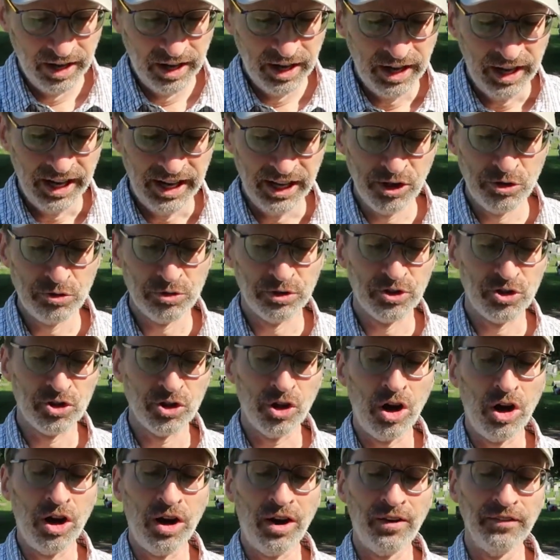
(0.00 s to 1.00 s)
It is
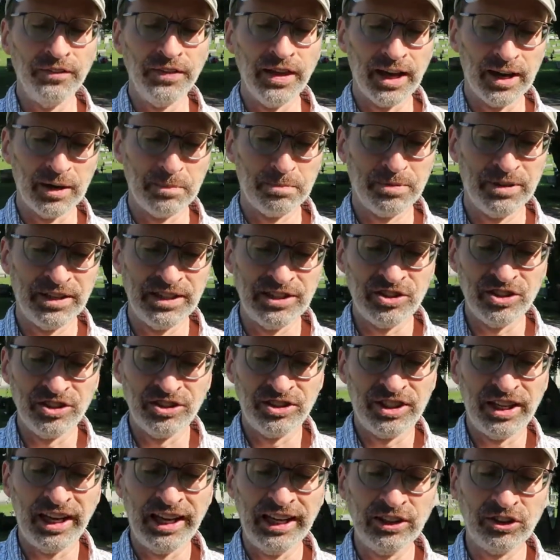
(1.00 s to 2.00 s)
resolved that a
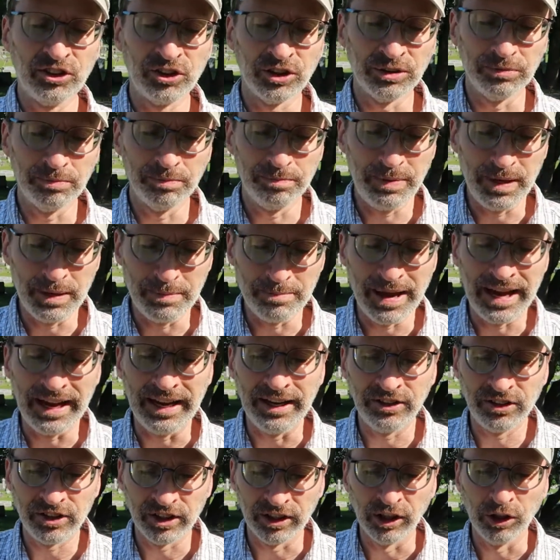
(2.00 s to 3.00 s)
presentation be
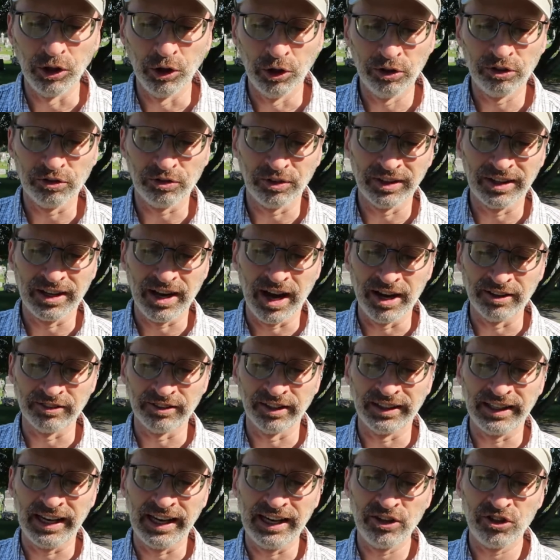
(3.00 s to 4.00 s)
made to the Lutheran
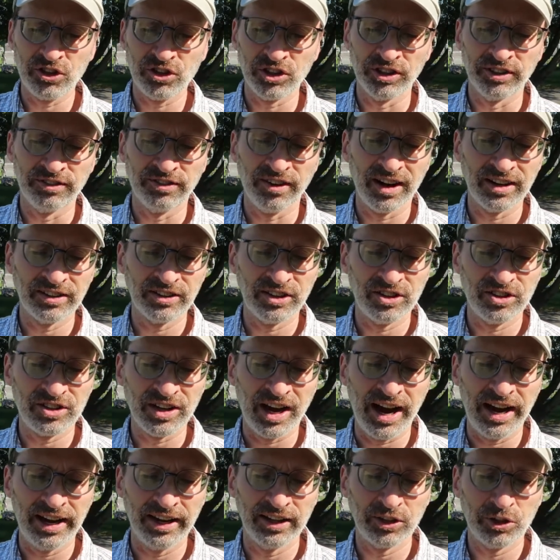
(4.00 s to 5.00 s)
congregation of our
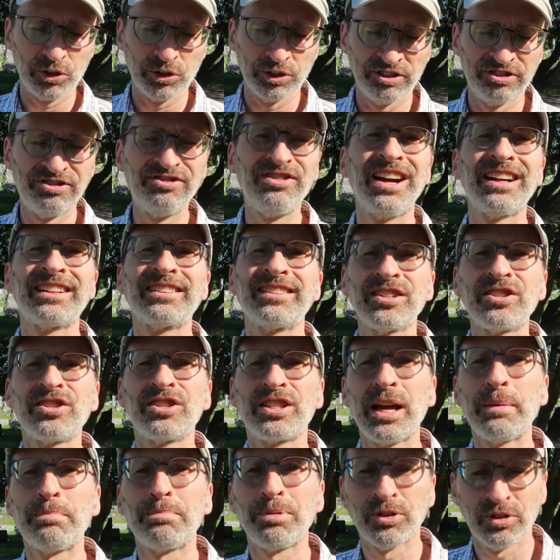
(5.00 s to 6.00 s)
desire to effect a
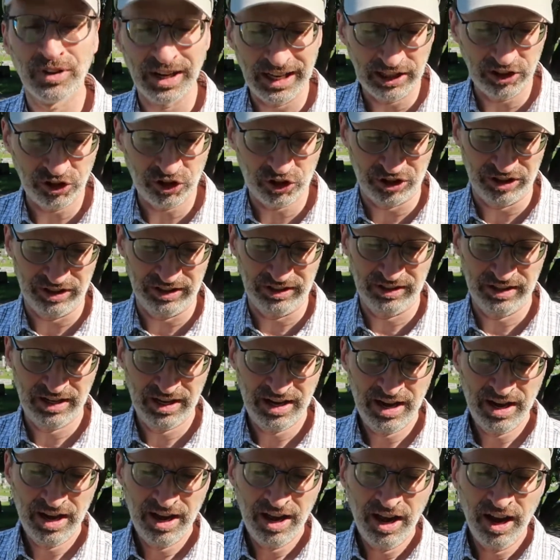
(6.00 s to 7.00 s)
separation
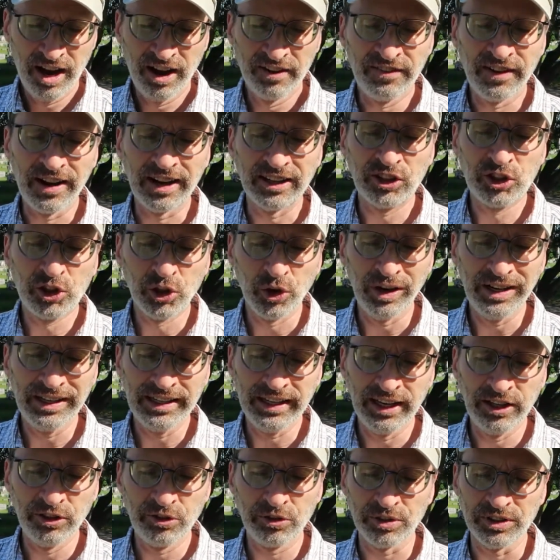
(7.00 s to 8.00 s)
of our joint
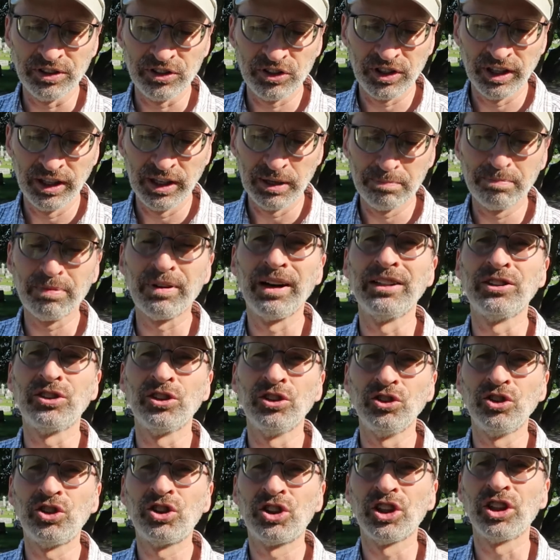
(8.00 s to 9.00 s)
interest in the
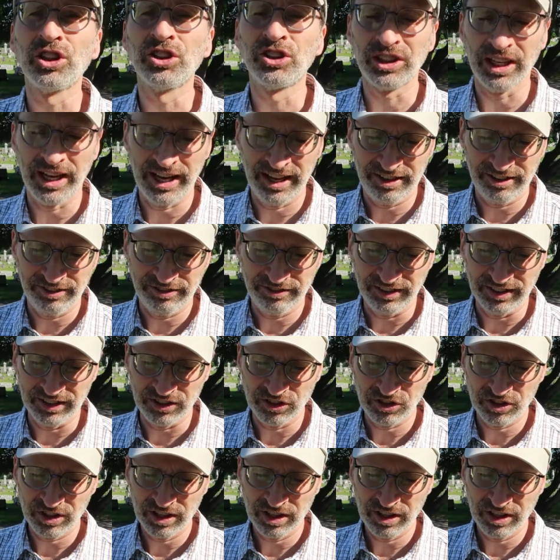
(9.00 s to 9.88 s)
present church edifice.